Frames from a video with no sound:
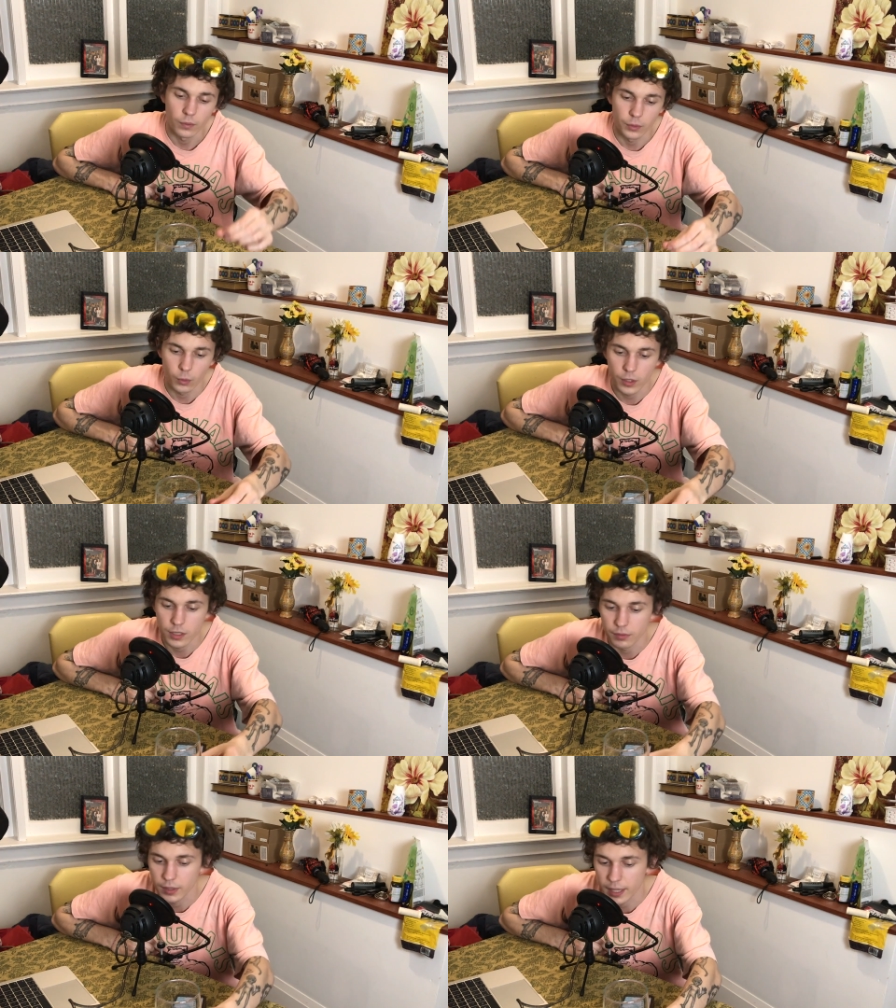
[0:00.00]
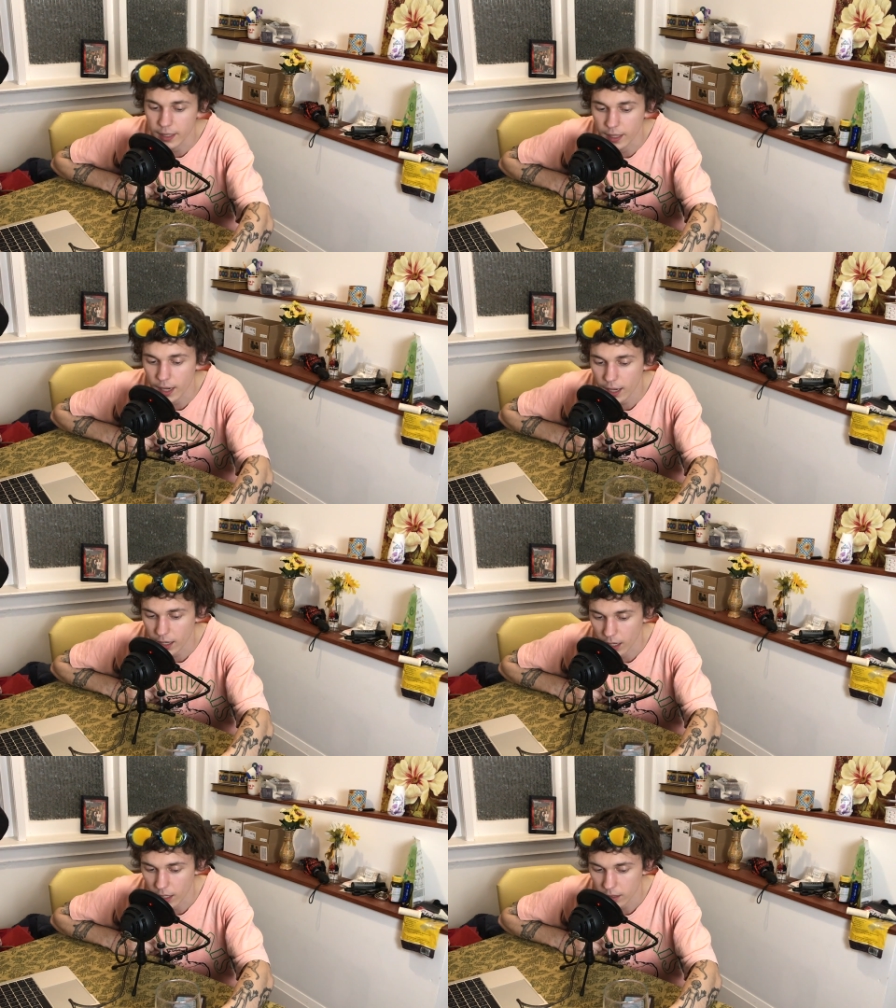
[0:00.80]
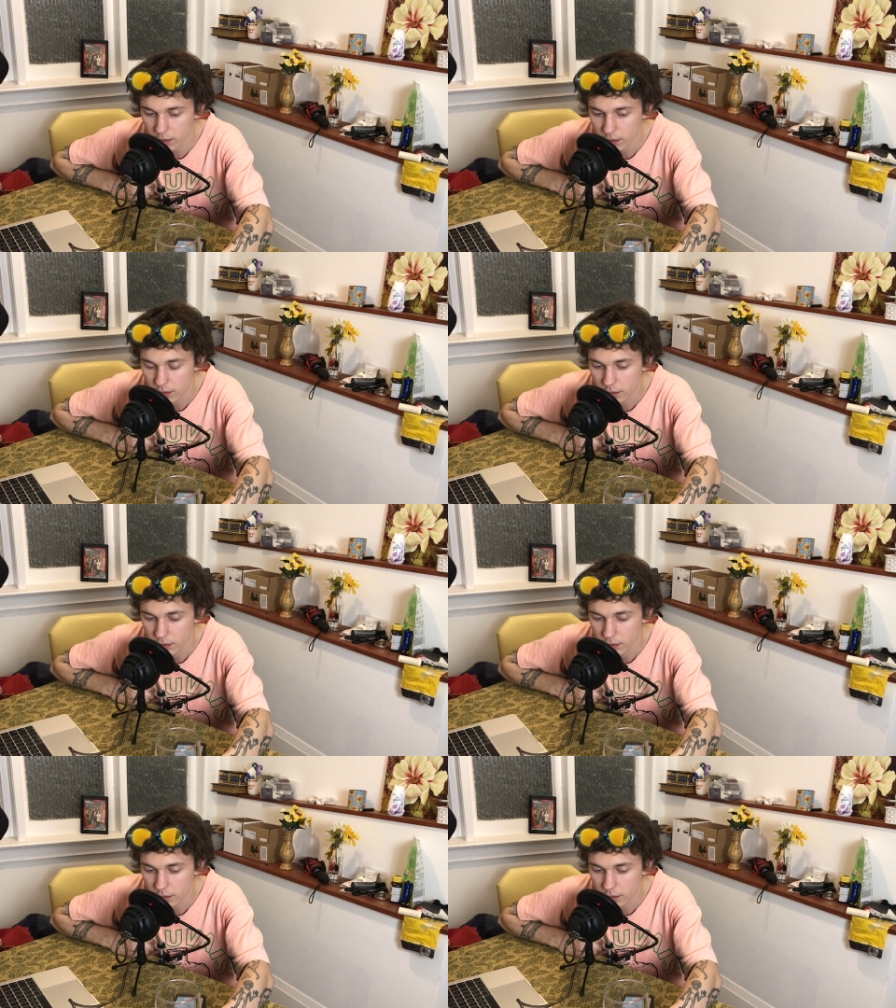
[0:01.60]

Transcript: Well, in the words of Lady Gaga,